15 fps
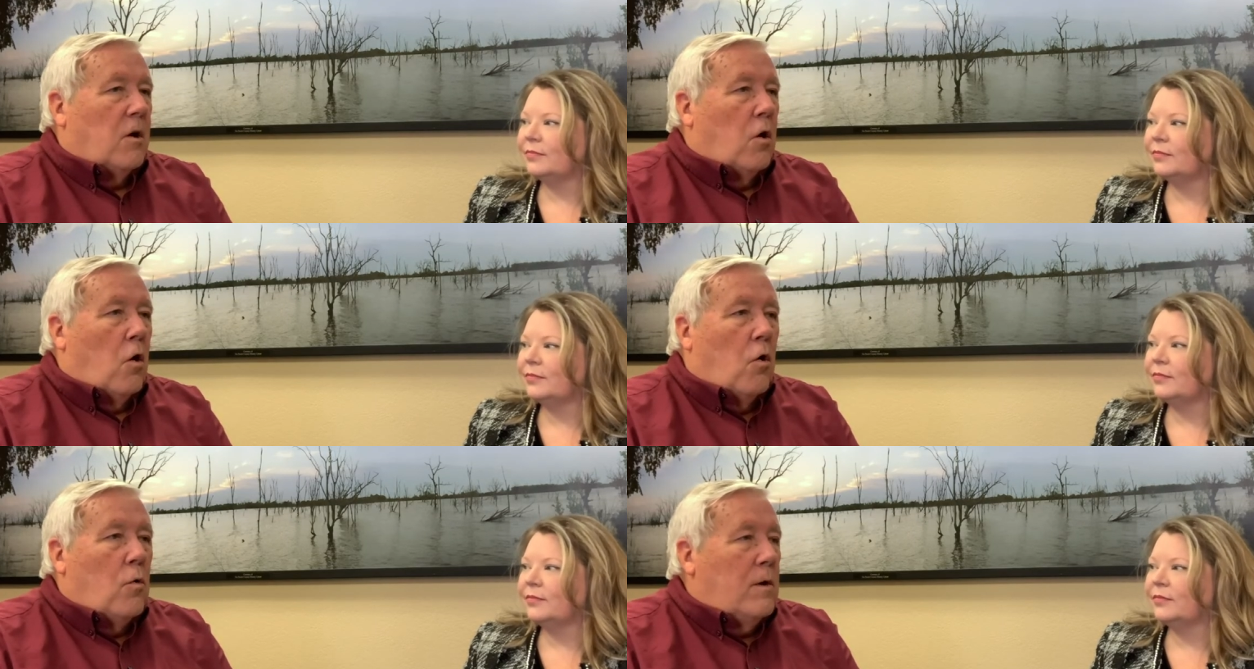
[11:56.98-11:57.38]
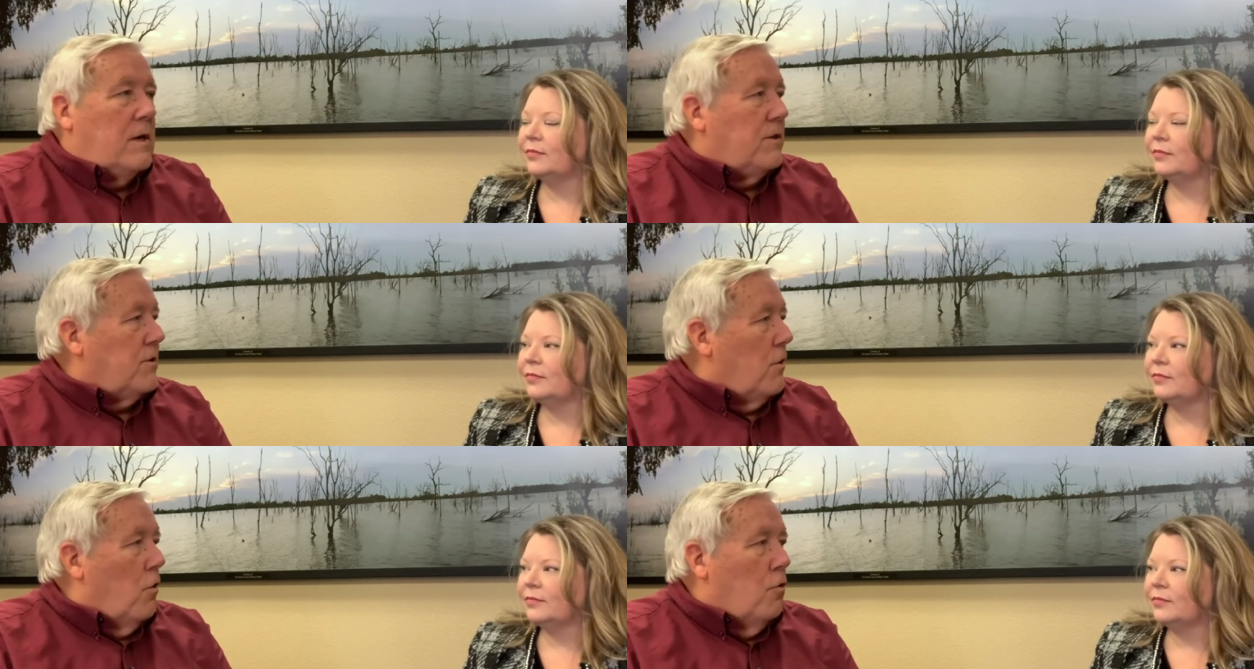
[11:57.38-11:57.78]

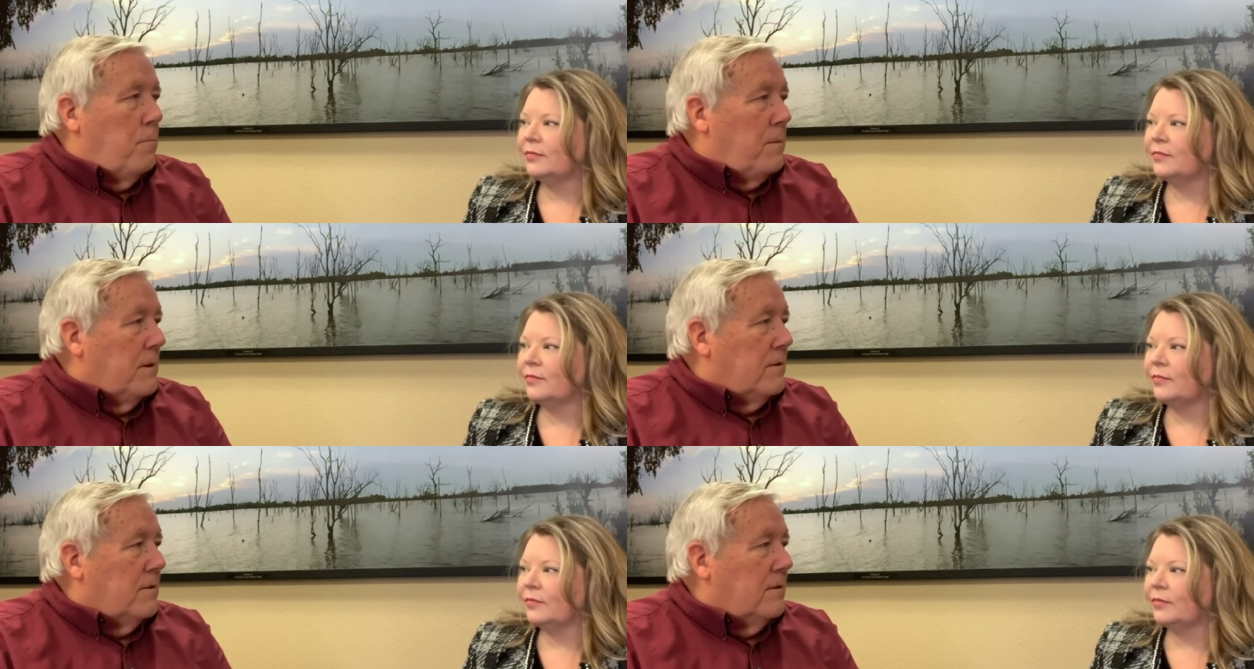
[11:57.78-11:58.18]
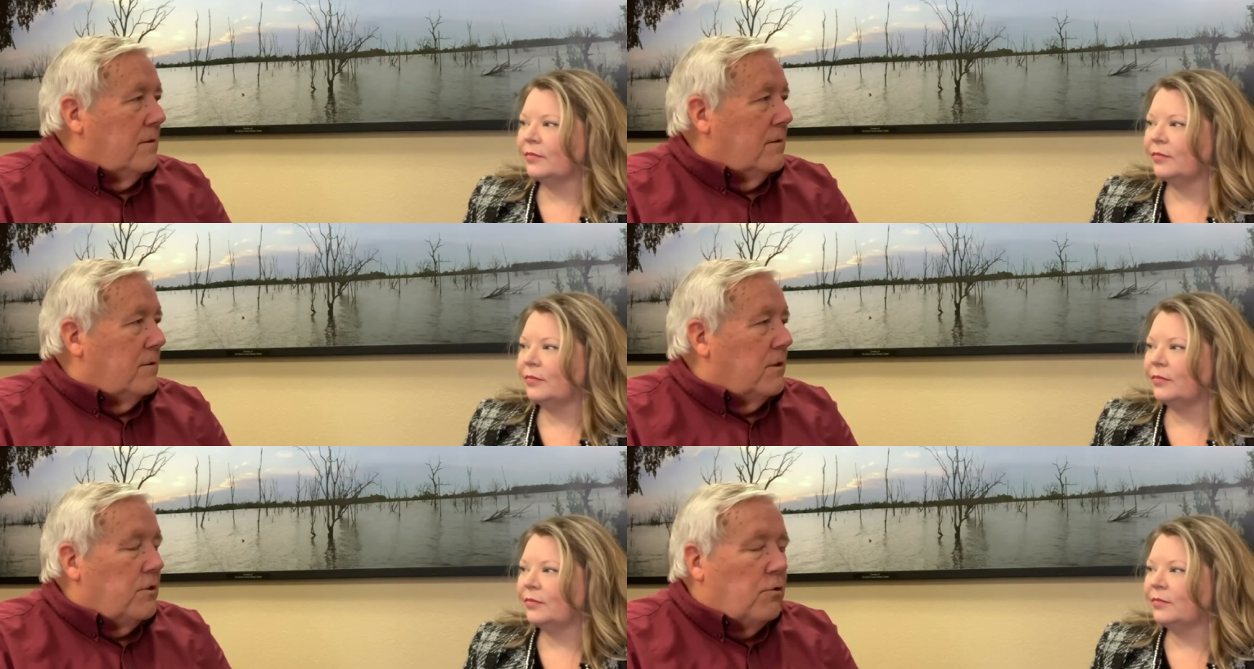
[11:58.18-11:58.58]
Speaker 1: always open
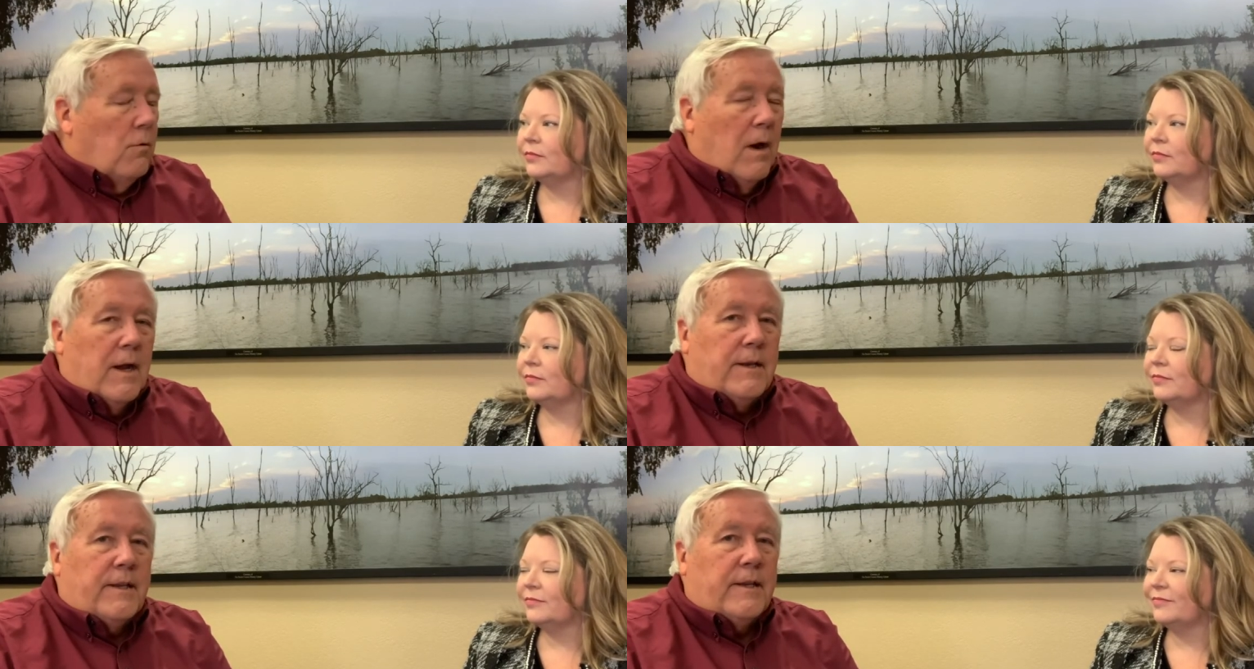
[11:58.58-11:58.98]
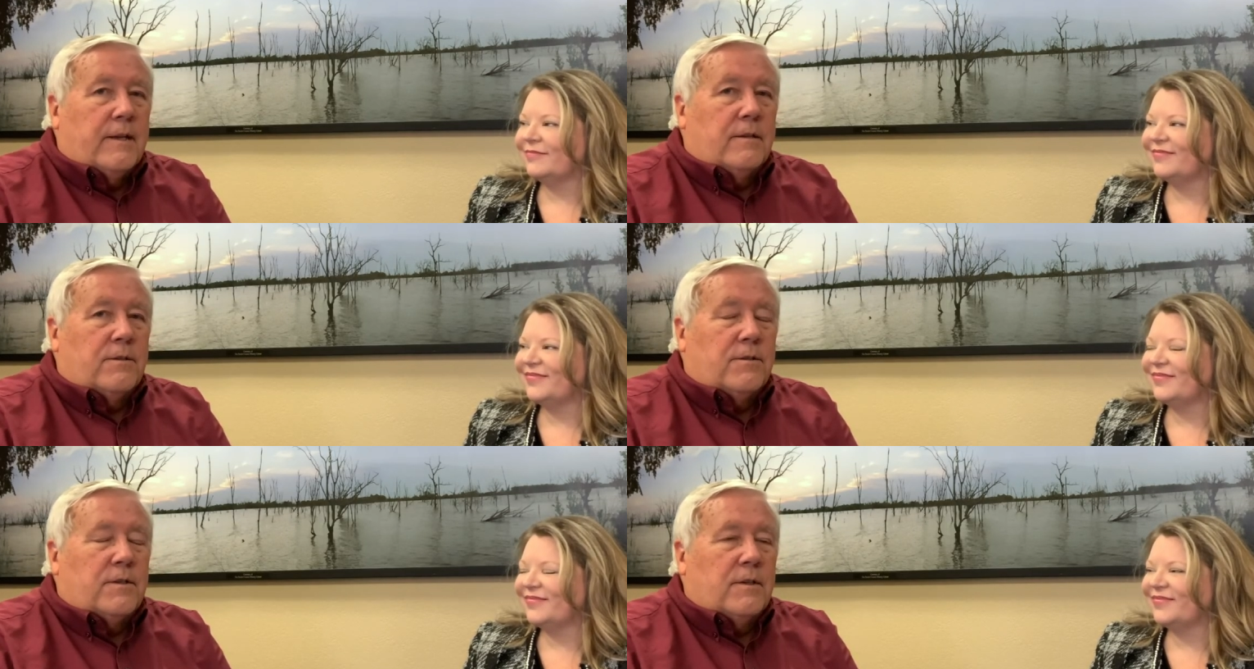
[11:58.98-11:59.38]
to new
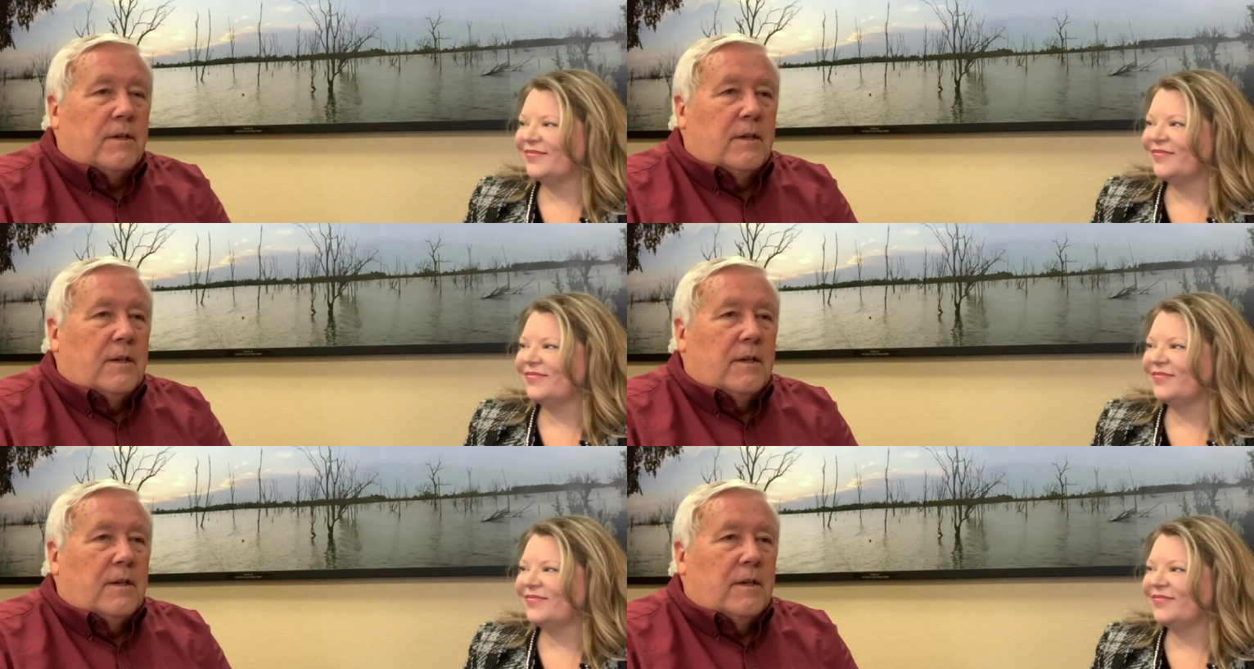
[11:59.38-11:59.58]
ideas,